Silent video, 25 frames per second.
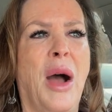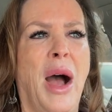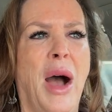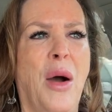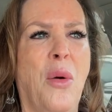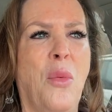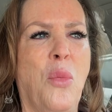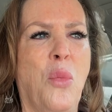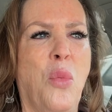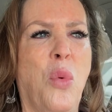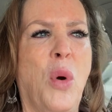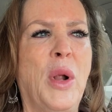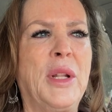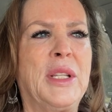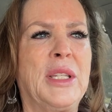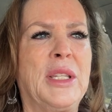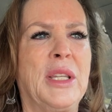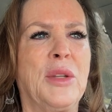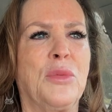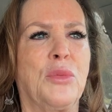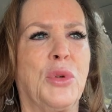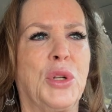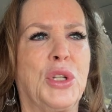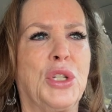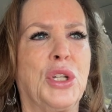what's
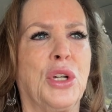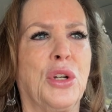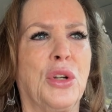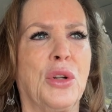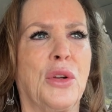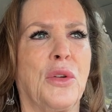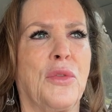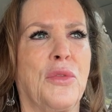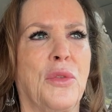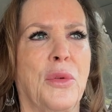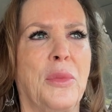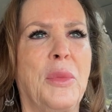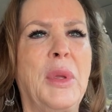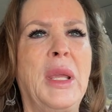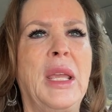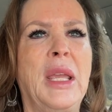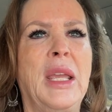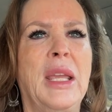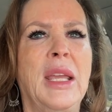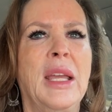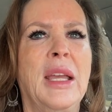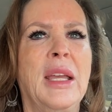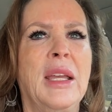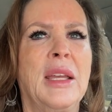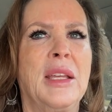in return for me